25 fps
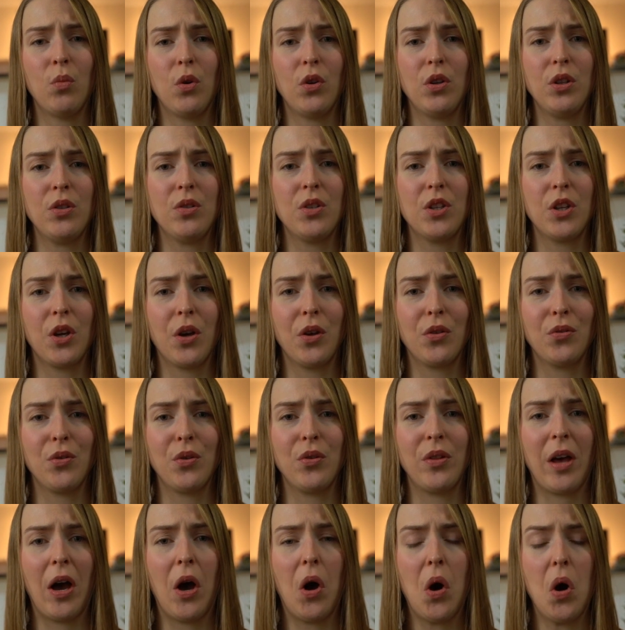want you to go
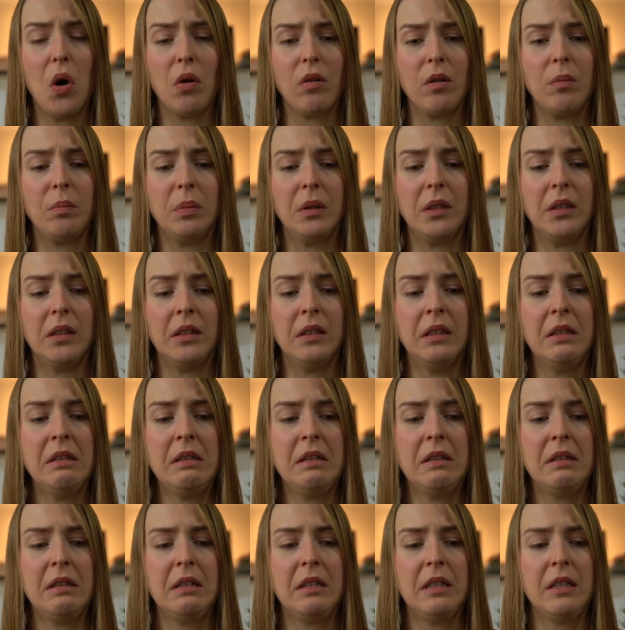through that horrible,
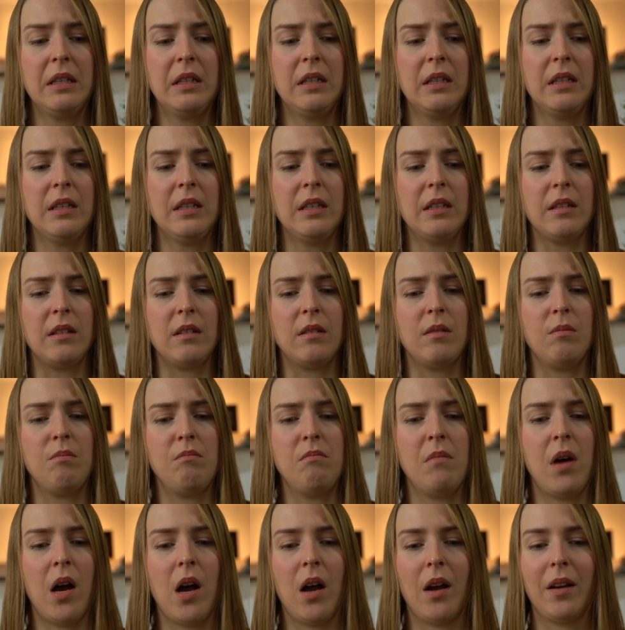
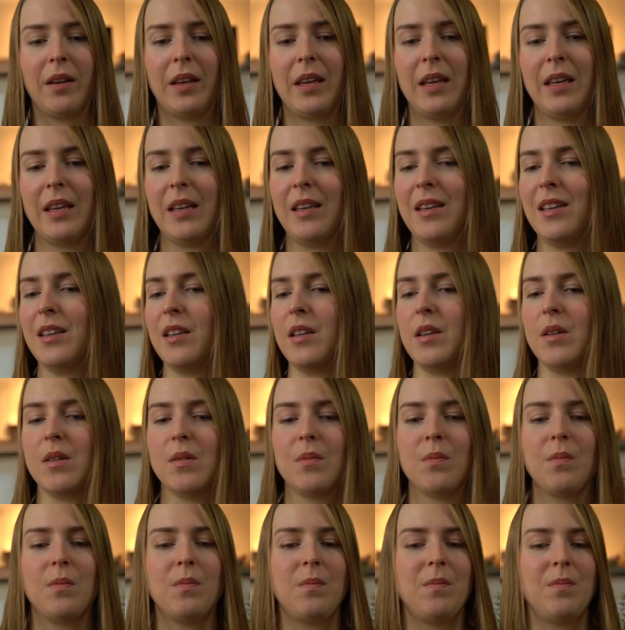murky,
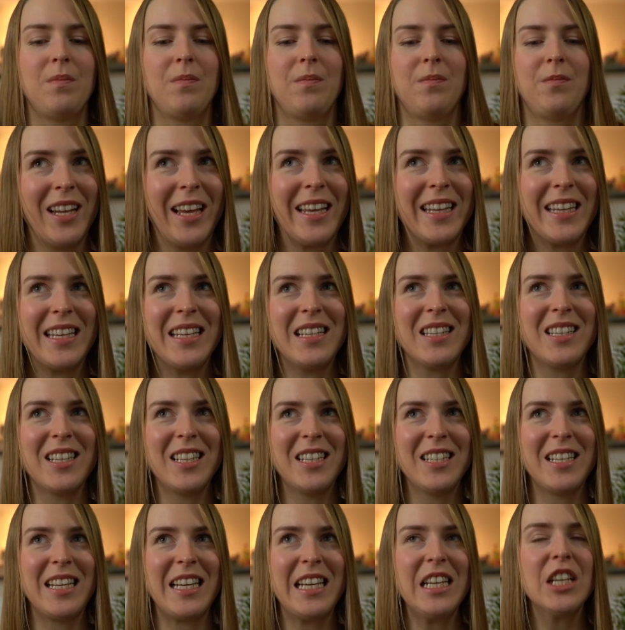like it
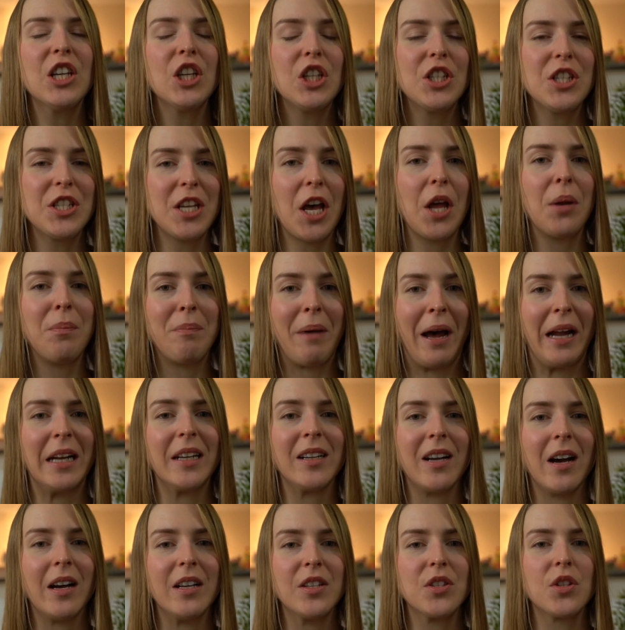could turn
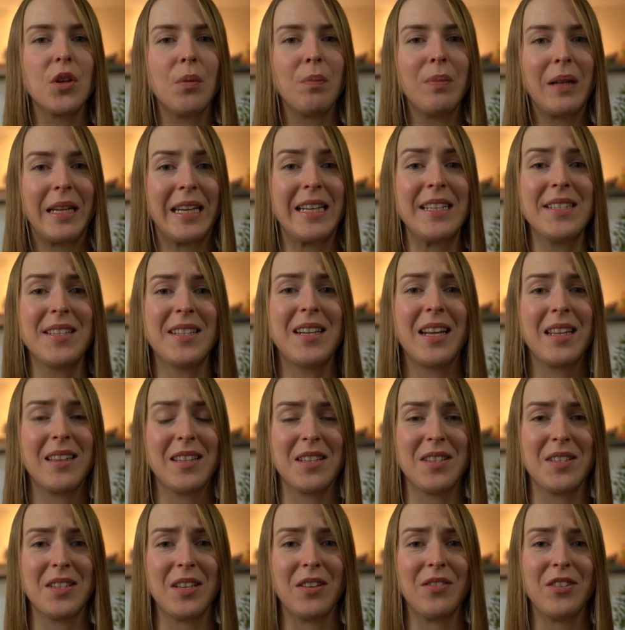bad, guys, so please take
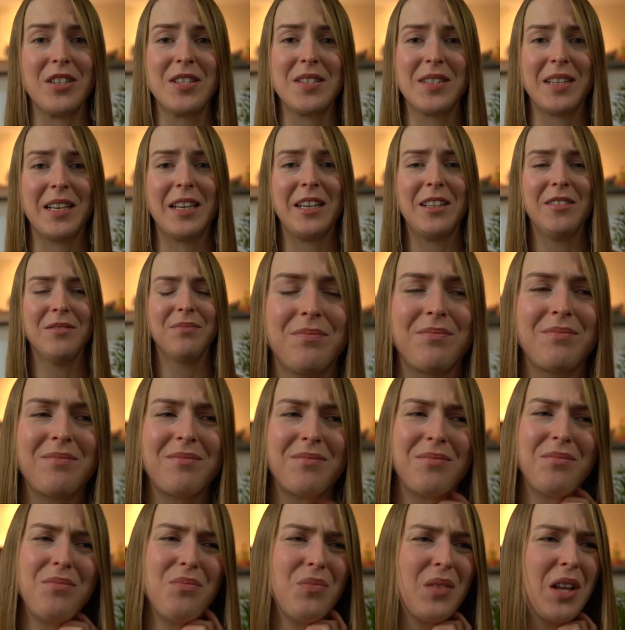this seriously.
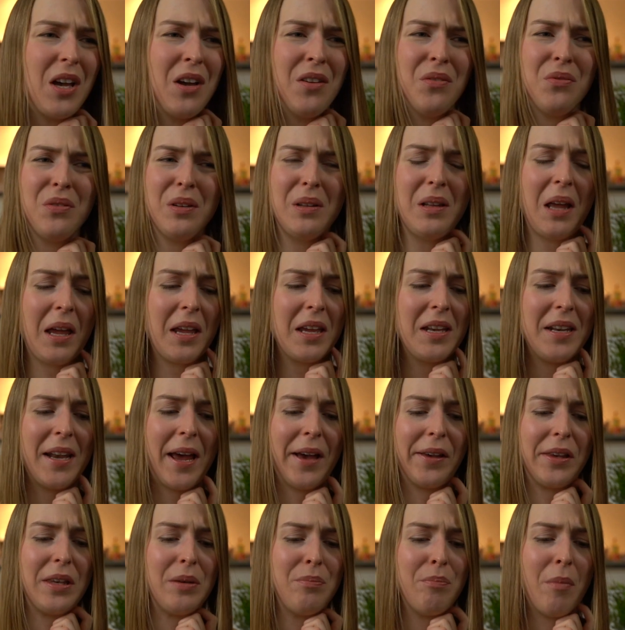I feel like a
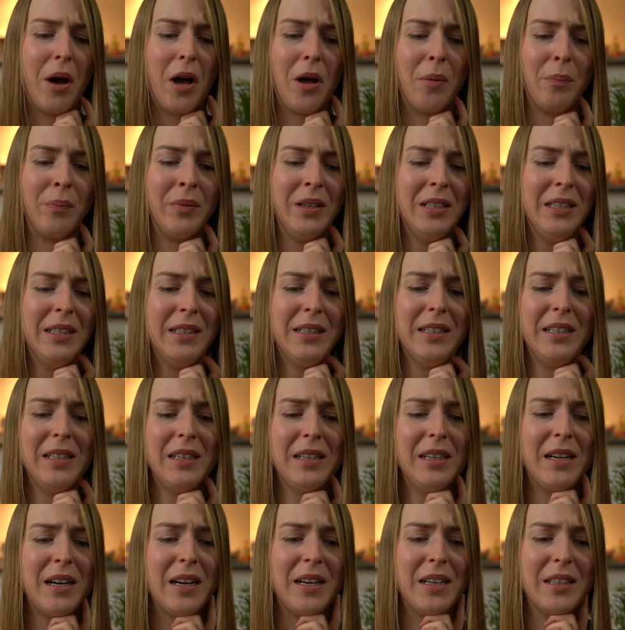naggy mum.
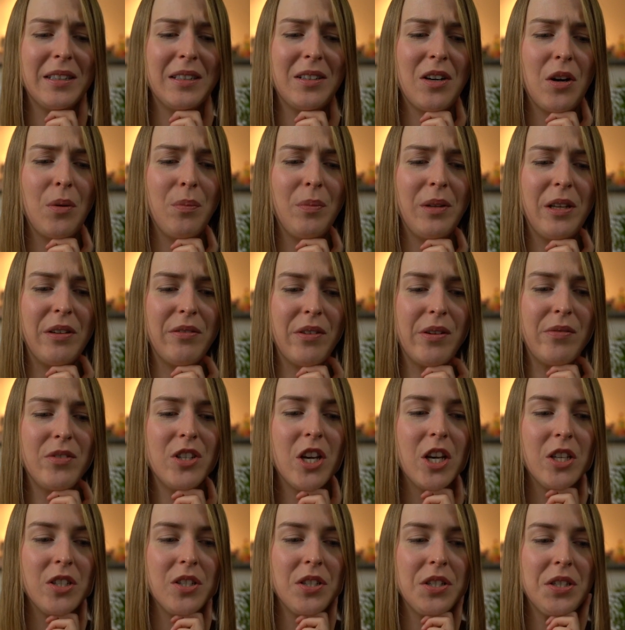I can't believe I've
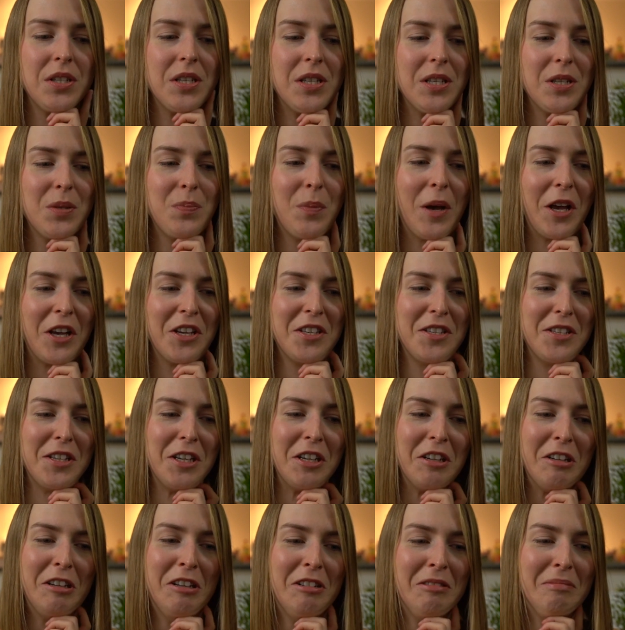turned into this
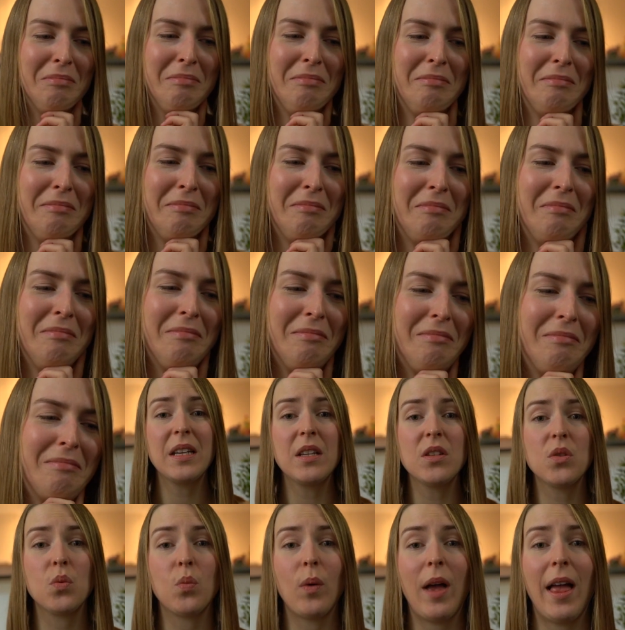person.
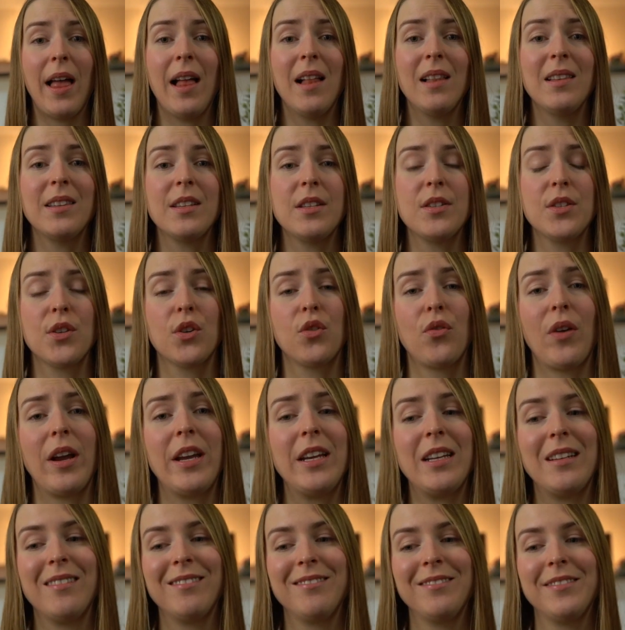Budgeting as well, this is a
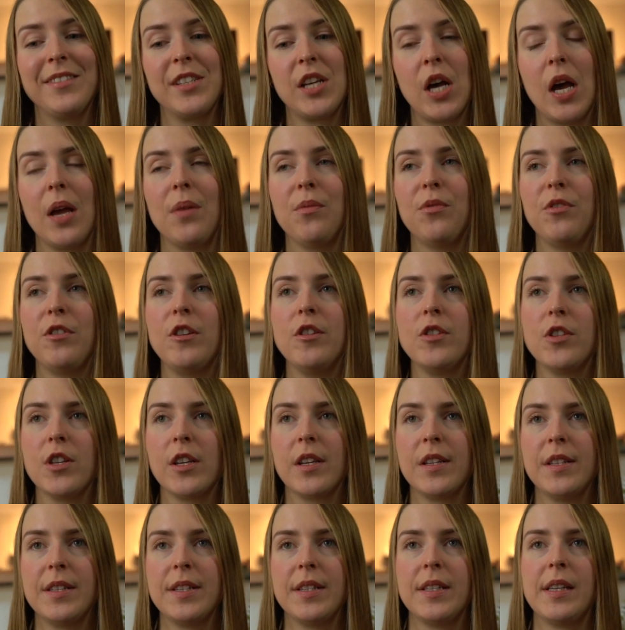great time for you to
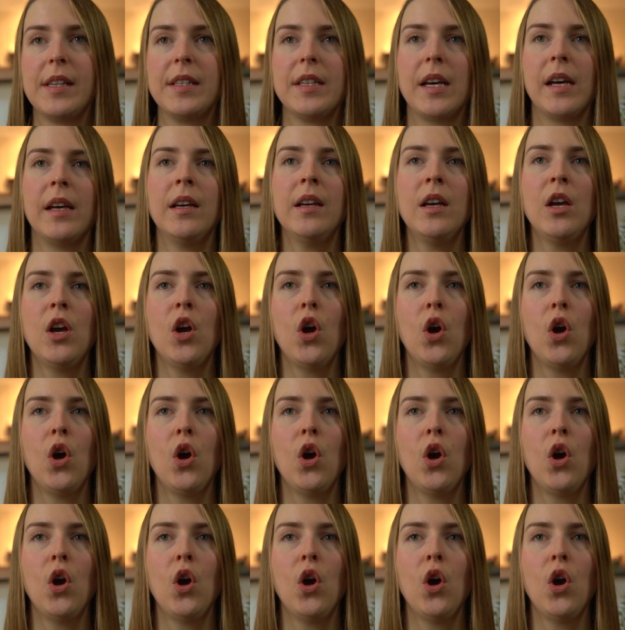consider